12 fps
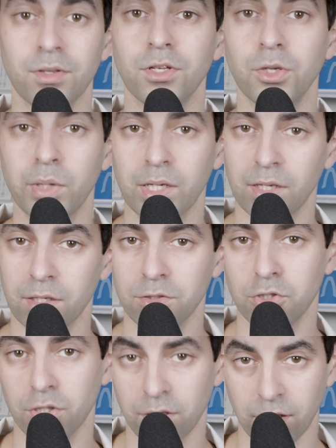the New
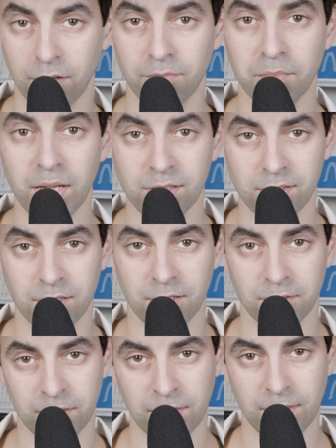England Journal of
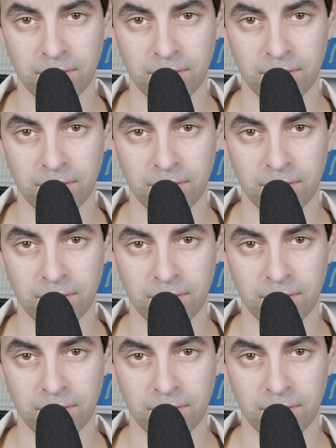Medicine.